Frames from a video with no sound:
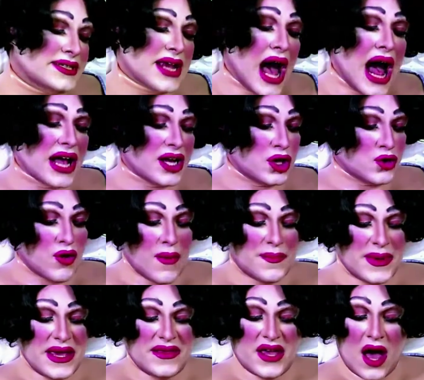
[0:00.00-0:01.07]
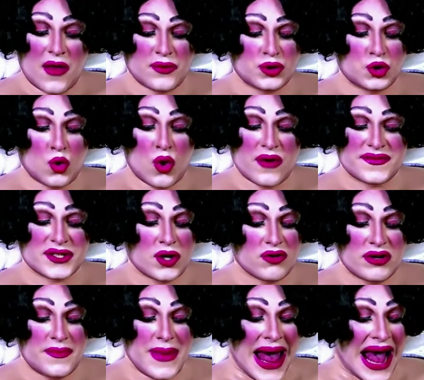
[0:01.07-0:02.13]
Doc, Grumpy, and the other dwarves
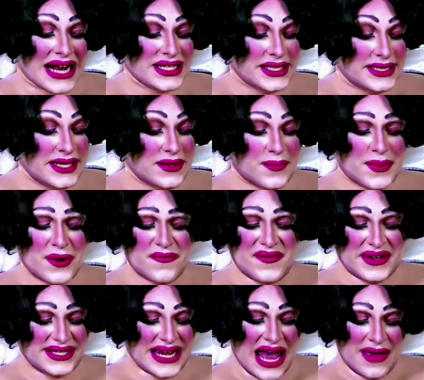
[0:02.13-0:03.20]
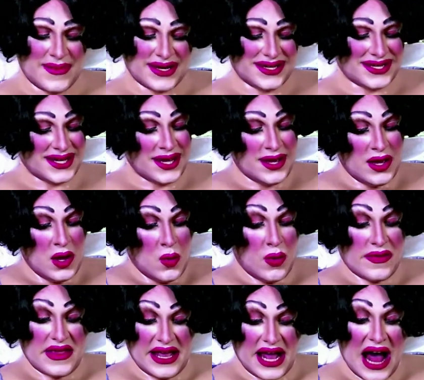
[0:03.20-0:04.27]
hurried back to see the perfect diamond.
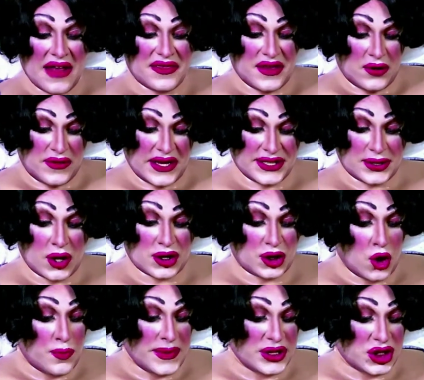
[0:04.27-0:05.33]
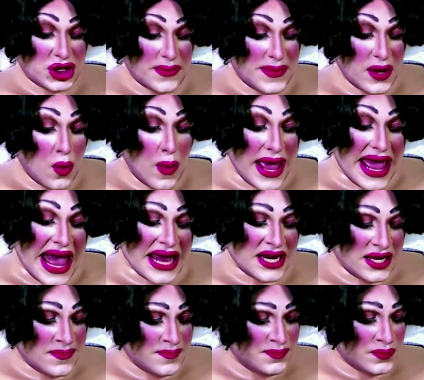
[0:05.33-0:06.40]
When they got there, they saw Dopey chipping away
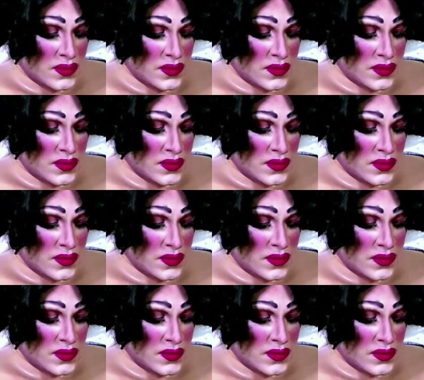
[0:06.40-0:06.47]
at it.